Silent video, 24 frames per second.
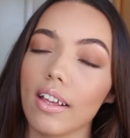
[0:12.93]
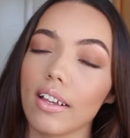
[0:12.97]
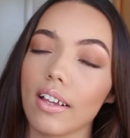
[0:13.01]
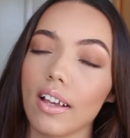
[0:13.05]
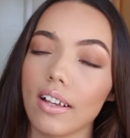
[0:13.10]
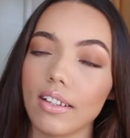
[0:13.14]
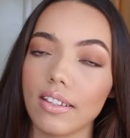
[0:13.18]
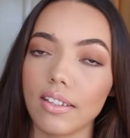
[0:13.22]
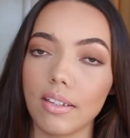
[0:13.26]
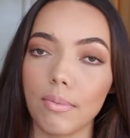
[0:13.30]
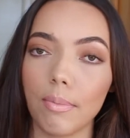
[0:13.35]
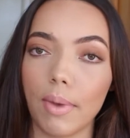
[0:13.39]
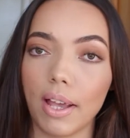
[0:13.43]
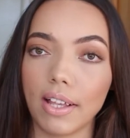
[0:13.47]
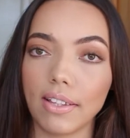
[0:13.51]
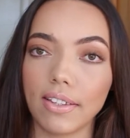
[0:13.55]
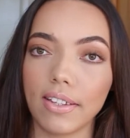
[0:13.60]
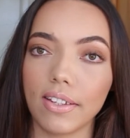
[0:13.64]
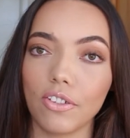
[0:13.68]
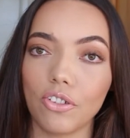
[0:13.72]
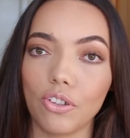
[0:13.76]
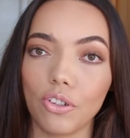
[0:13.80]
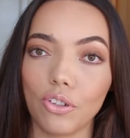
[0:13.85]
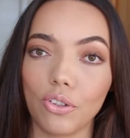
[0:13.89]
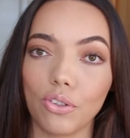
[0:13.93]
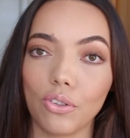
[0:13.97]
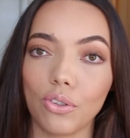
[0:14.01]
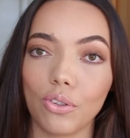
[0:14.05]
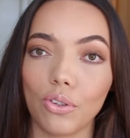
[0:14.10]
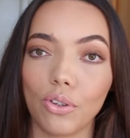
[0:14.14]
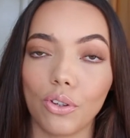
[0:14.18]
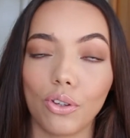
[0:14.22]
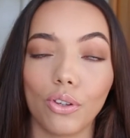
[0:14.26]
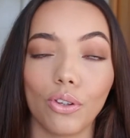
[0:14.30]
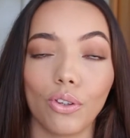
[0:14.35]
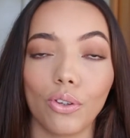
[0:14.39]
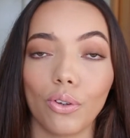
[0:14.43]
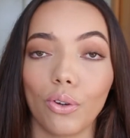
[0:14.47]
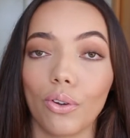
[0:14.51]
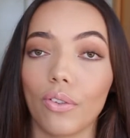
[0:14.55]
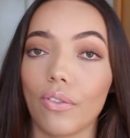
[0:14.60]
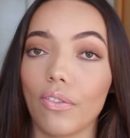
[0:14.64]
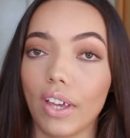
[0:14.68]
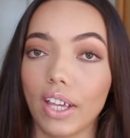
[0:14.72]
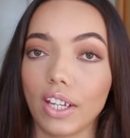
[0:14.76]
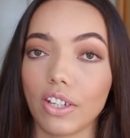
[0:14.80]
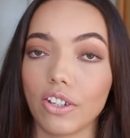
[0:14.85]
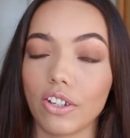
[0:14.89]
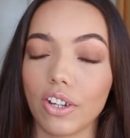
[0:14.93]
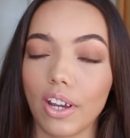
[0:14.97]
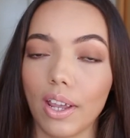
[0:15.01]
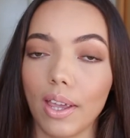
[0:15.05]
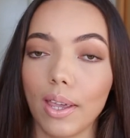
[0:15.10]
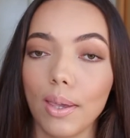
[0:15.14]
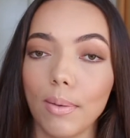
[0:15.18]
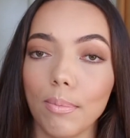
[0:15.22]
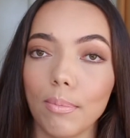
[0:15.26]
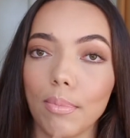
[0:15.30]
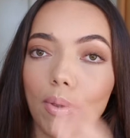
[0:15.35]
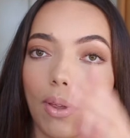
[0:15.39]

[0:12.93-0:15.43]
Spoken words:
customize it to suit your face shape.